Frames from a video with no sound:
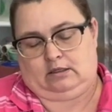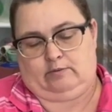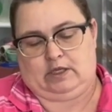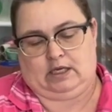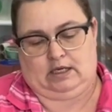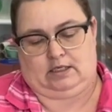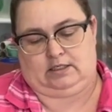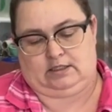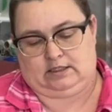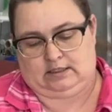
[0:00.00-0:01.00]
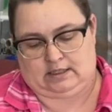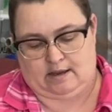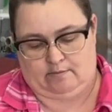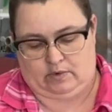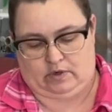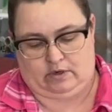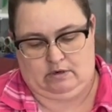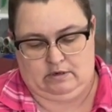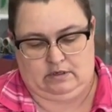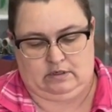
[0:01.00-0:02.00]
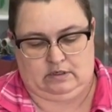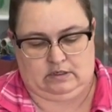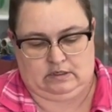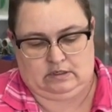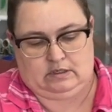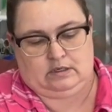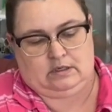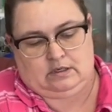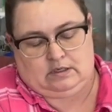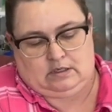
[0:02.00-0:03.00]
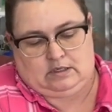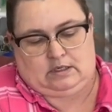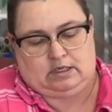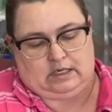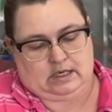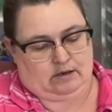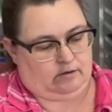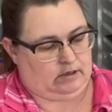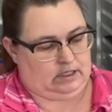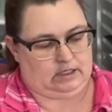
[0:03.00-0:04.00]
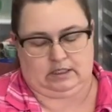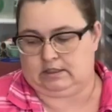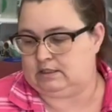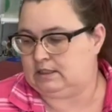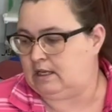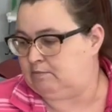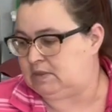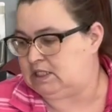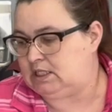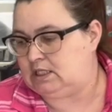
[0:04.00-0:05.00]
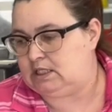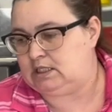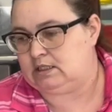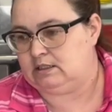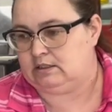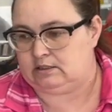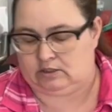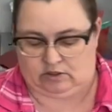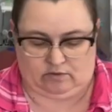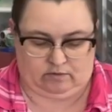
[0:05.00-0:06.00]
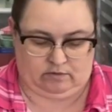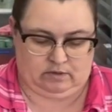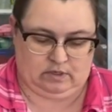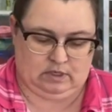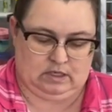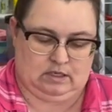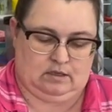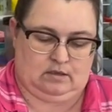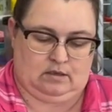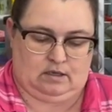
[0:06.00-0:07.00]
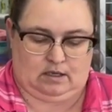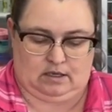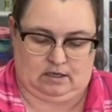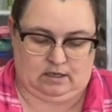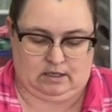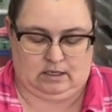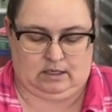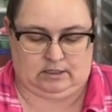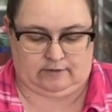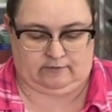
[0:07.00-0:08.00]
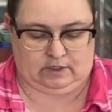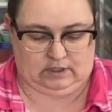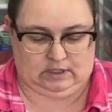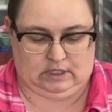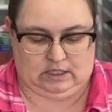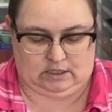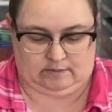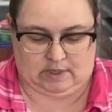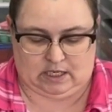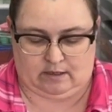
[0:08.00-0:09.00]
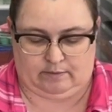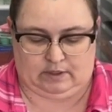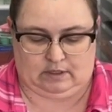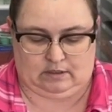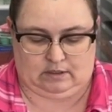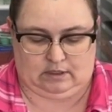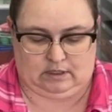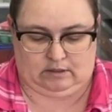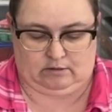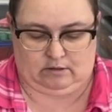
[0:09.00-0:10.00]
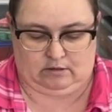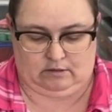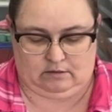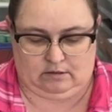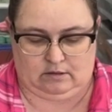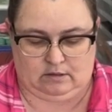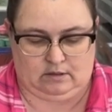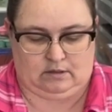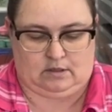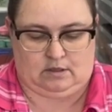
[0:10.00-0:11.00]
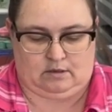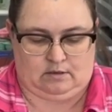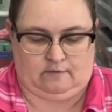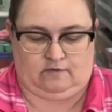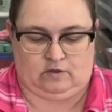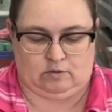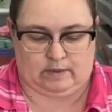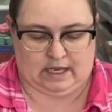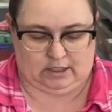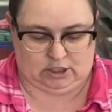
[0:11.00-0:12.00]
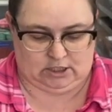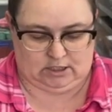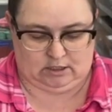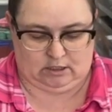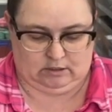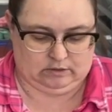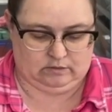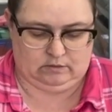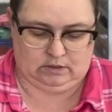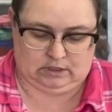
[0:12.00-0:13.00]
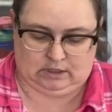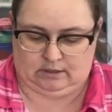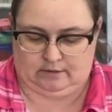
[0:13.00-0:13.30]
beginning of December, and now it is empty. So I definitely need to make up another few batches of those,